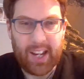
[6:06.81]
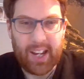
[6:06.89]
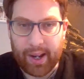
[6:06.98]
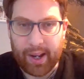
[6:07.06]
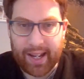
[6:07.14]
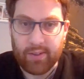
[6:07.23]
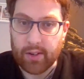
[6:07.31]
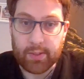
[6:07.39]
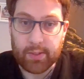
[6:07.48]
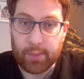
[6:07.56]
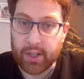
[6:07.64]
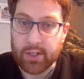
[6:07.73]
You might even have
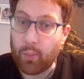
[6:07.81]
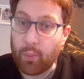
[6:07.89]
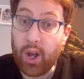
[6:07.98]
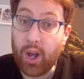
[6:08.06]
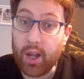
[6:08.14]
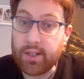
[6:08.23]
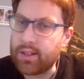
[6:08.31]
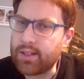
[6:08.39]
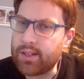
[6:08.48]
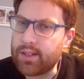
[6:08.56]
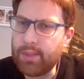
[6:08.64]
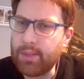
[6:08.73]
spotted some words
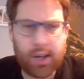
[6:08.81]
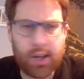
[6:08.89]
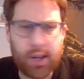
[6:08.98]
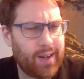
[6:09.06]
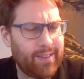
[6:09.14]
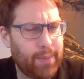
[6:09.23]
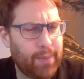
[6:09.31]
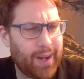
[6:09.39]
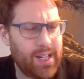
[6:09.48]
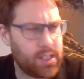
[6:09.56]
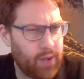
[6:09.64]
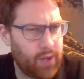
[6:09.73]
that seemed a touch out of
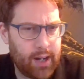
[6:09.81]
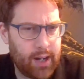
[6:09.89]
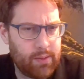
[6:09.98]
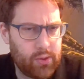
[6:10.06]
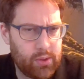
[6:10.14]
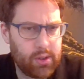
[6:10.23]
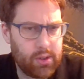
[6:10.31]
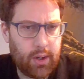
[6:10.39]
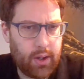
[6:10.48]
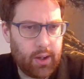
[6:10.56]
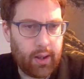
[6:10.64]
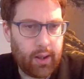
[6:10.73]
place for animals.
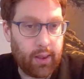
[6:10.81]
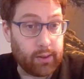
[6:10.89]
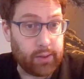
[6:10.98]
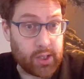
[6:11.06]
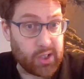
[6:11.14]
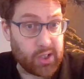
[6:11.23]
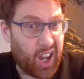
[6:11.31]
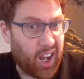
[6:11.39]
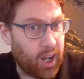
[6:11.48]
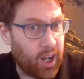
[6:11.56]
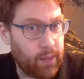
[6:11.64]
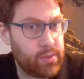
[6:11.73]
The creature's
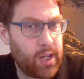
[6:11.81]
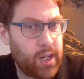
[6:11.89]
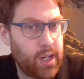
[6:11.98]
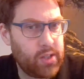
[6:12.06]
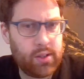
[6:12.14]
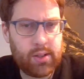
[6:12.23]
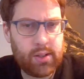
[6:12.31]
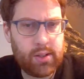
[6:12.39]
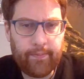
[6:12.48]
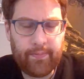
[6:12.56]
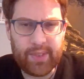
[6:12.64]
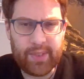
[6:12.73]
arms are mentioned.
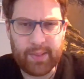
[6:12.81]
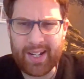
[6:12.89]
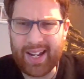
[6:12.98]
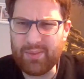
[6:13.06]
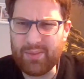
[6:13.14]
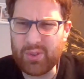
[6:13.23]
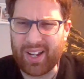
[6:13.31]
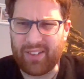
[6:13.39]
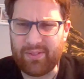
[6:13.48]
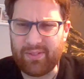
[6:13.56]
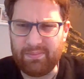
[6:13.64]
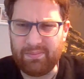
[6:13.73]
Do many animals have
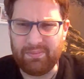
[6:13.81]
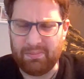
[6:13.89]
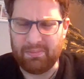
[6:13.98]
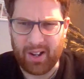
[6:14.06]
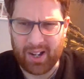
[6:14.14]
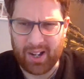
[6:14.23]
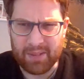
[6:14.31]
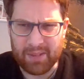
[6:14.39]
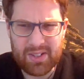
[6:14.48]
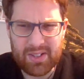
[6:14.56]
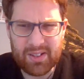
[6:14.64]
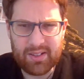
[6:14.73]

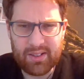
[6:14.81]
arms?